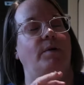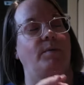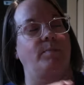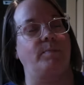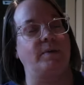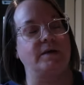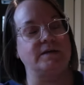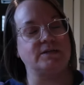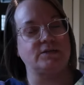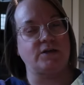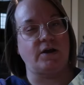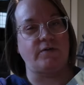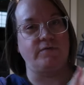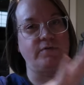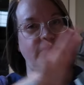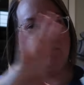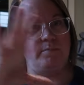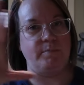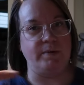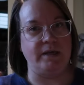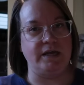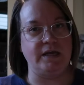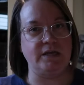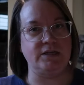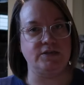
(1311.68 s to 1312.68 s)
a picture of the
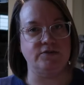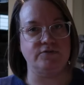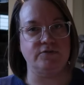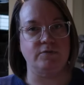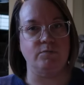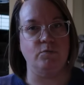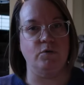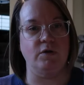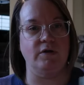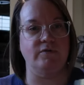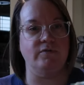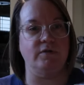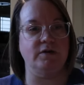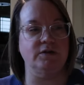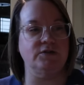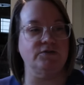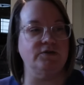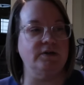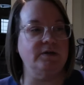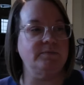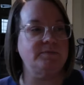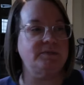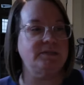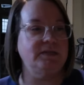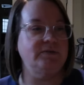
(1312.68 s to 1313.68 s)
beach from one of our
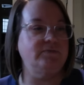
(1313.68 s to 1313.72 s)
trips,